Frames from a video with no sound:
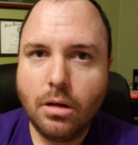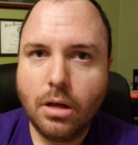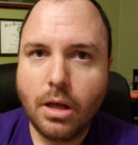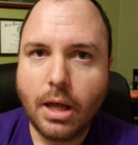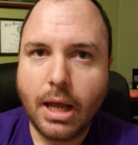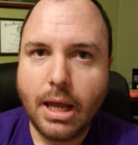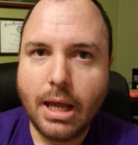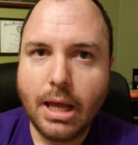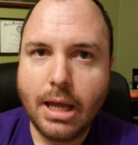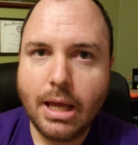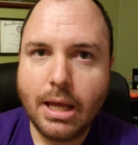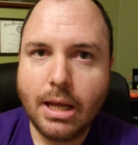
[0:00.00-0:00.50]

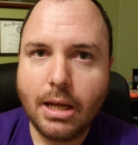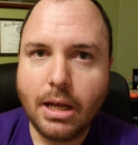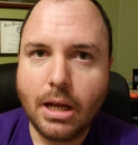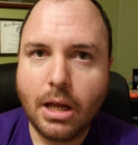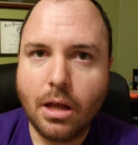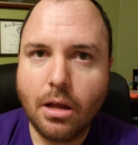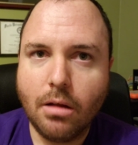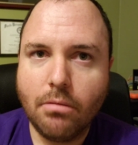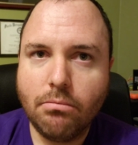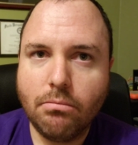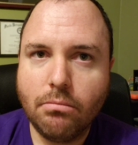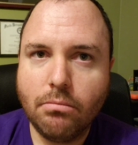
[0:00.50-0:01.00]
in
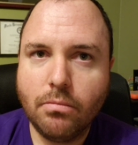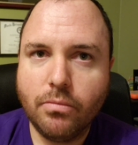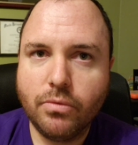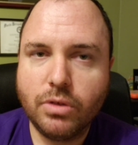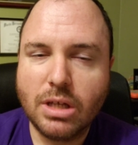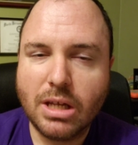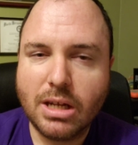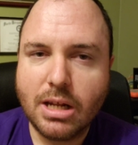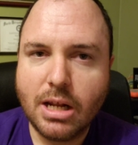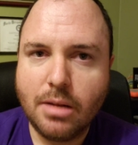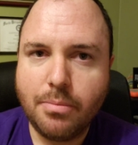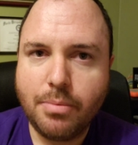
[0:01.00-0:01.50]

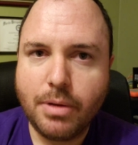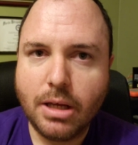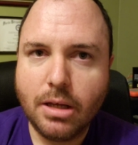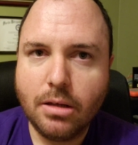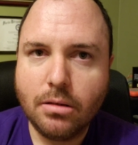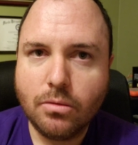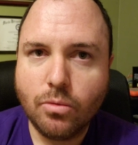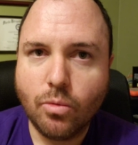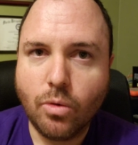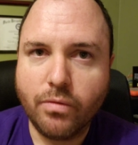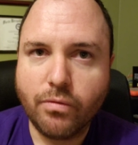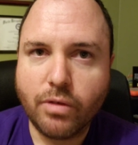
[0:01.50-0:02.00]
1080p,
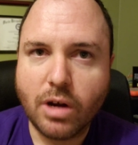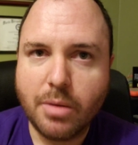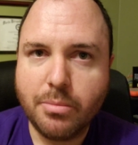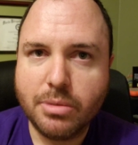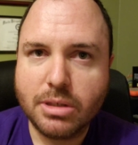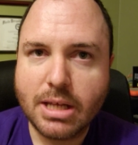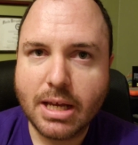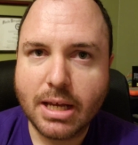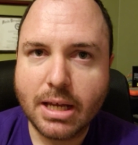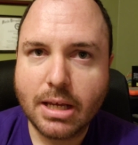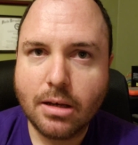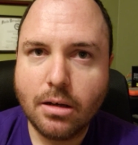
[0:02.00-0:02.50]
1 frame a
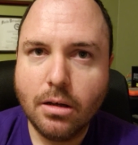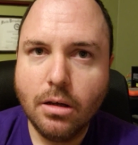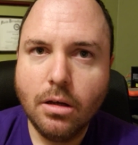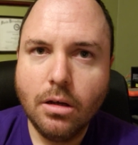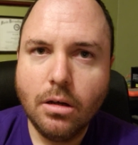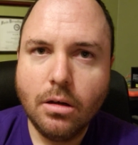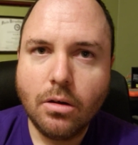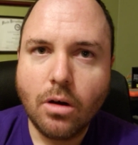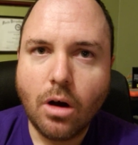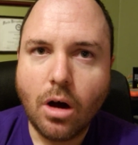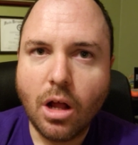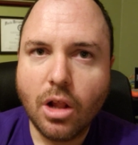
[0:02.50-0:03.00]
second,
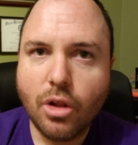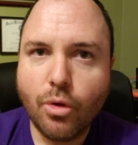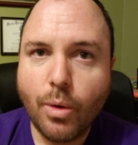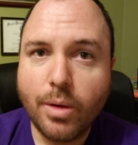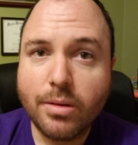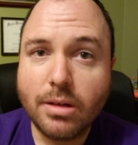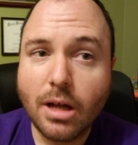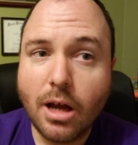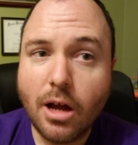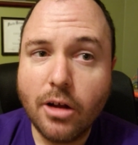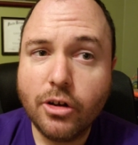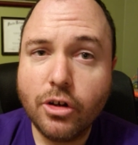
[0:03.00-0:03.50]
all the way
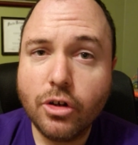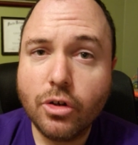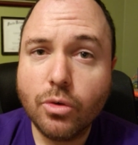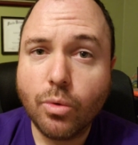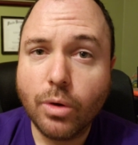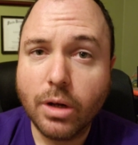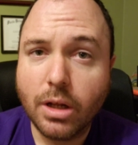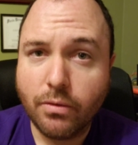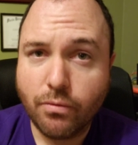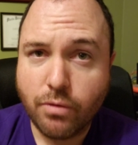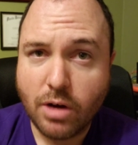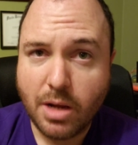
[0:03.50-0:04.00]
up to
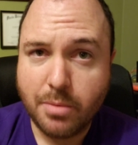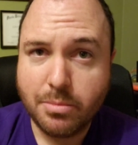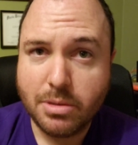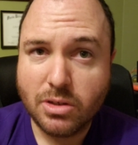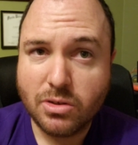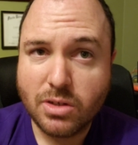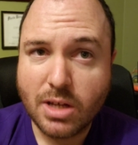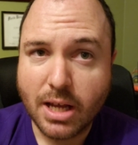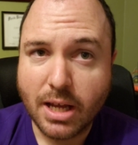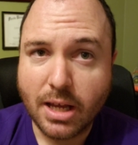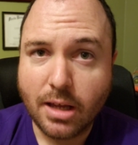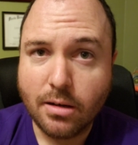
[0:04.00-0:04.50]
120 frames a
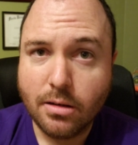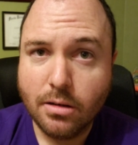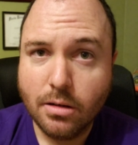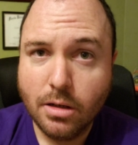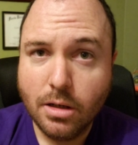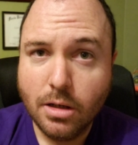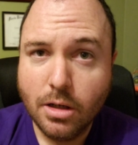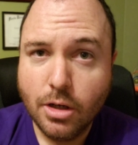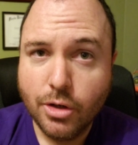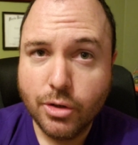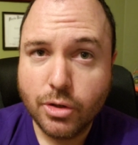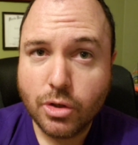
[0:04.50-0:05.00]
second.
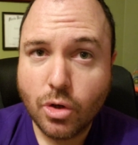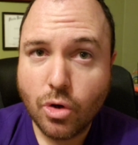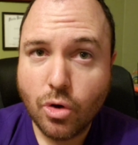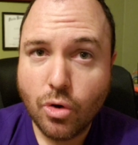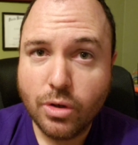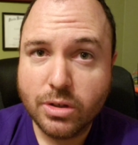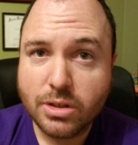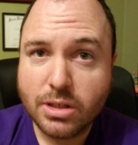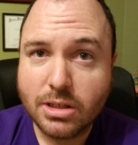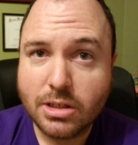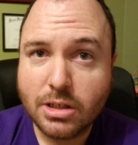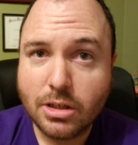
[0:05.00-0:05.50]
So
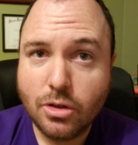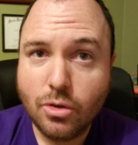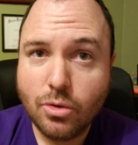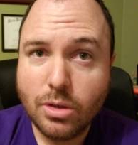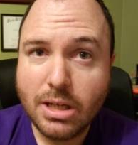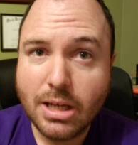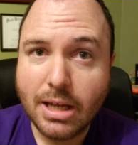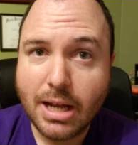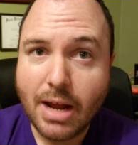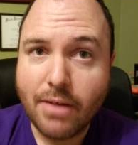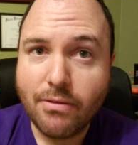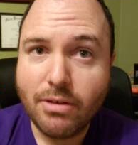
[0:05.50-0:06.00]
essentially you
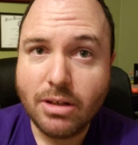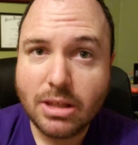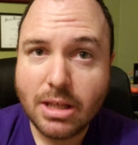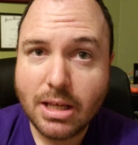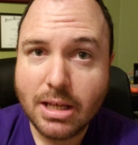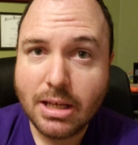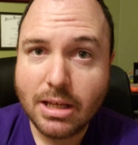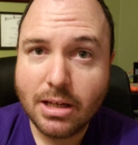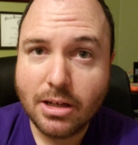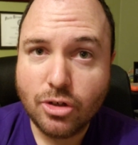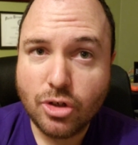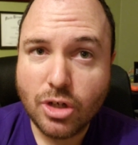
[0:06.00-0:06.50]
get
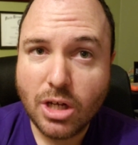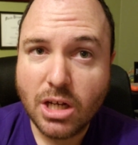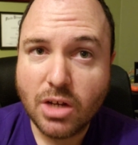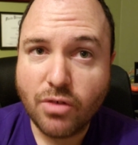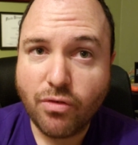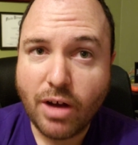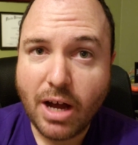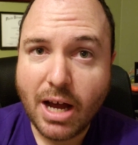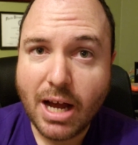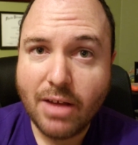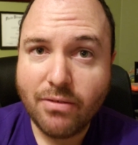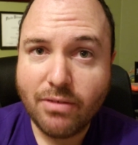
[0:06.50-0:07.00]
everything in a
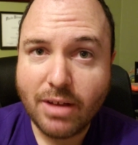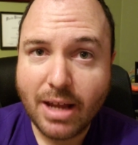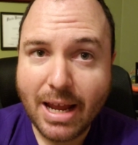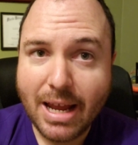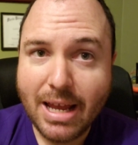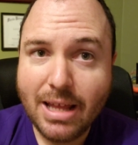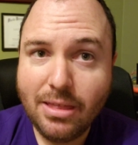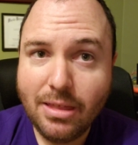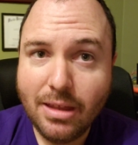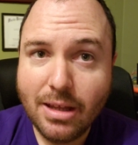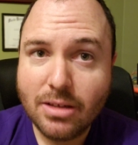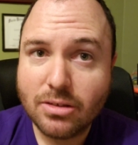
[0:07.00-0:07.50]
GH5
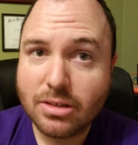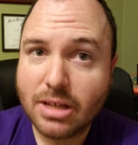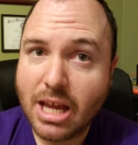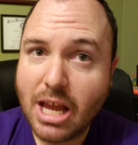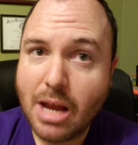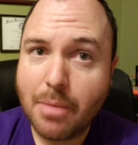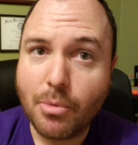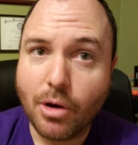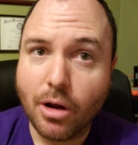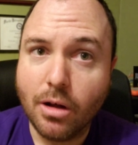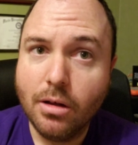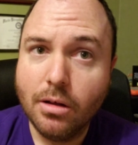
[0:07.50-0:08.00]
in this
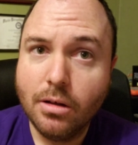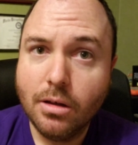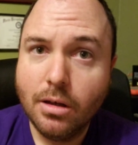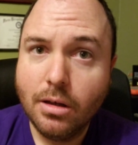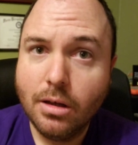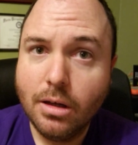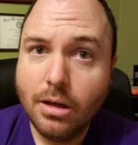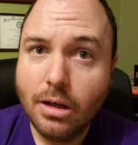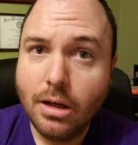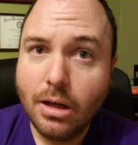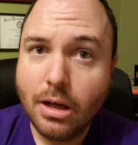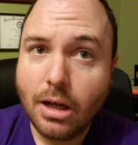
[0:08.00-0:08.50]
camera.
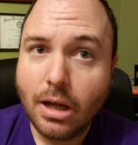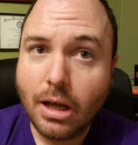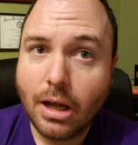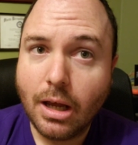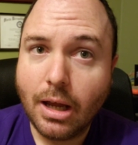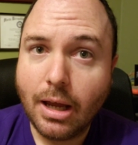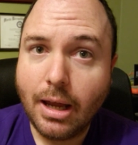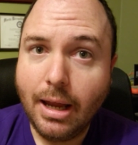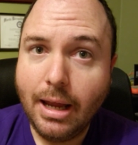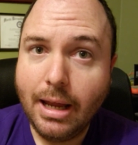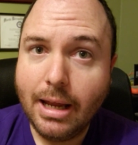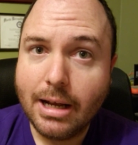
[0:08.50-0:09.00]

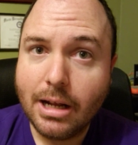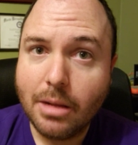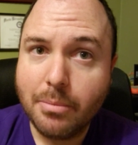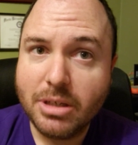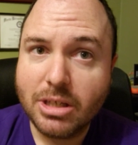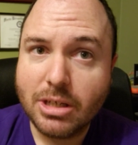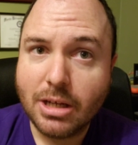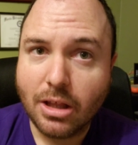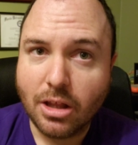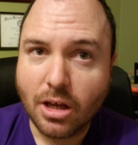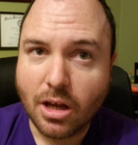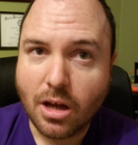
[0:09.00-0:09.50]
And let me
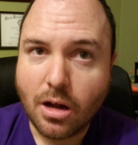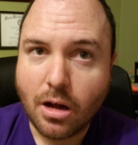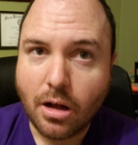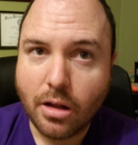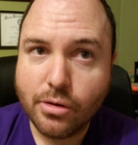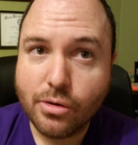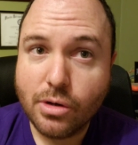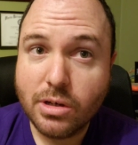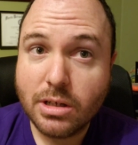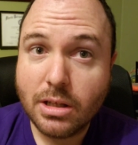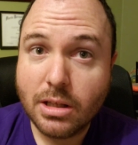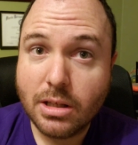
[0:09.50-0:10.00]
say, the
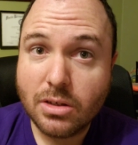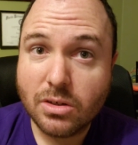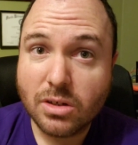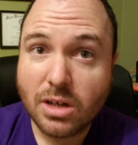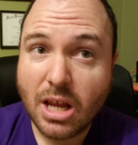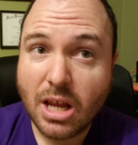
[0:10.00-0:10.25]
colors in this